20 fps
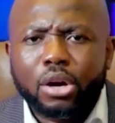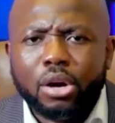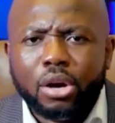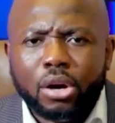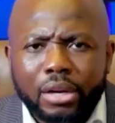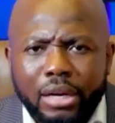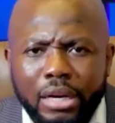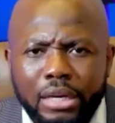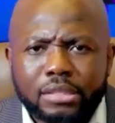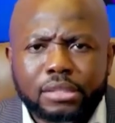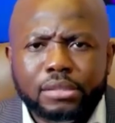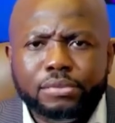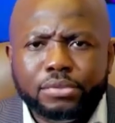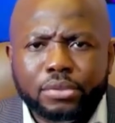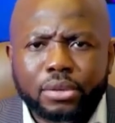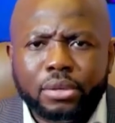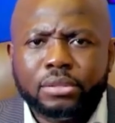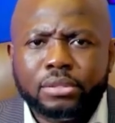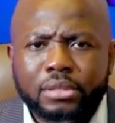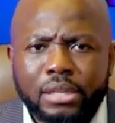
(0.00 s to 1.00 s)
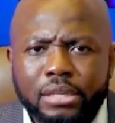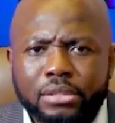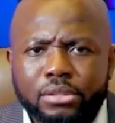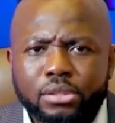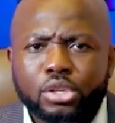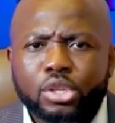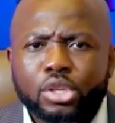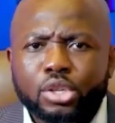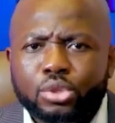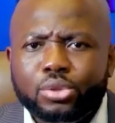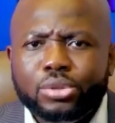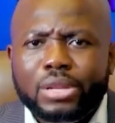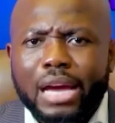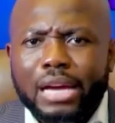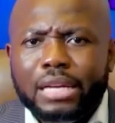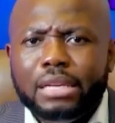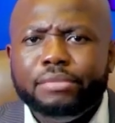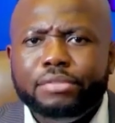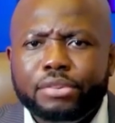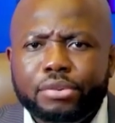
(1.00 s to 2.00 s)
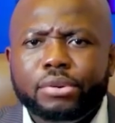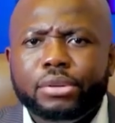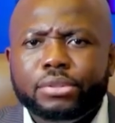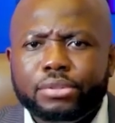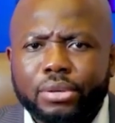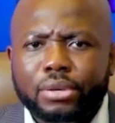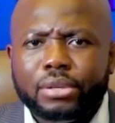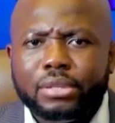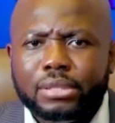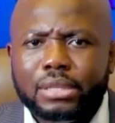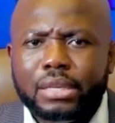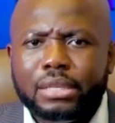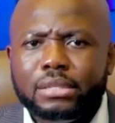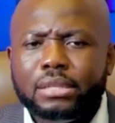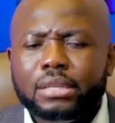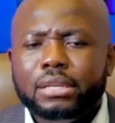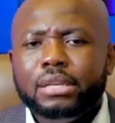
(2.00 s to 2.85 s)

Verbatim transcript: collective success to their individual success,